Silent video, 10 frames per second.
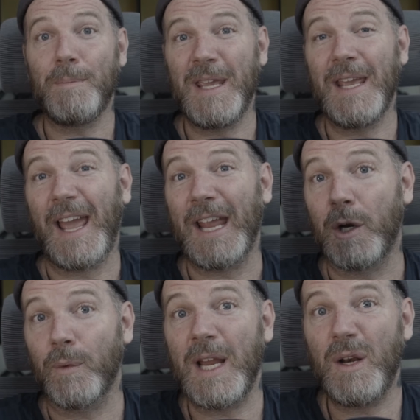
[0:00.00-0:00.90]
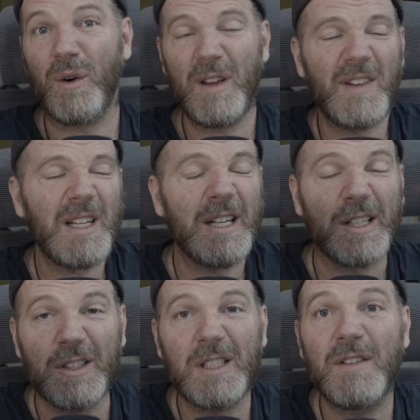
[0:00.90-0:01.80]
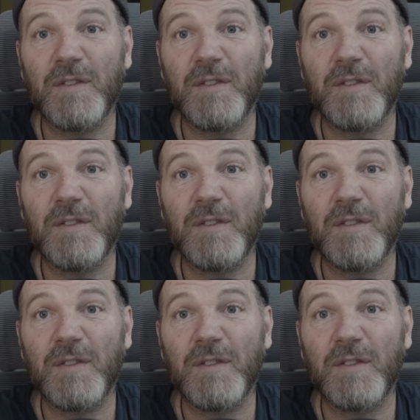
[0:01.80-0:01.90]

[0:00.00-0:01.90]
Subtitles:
being a great or even a good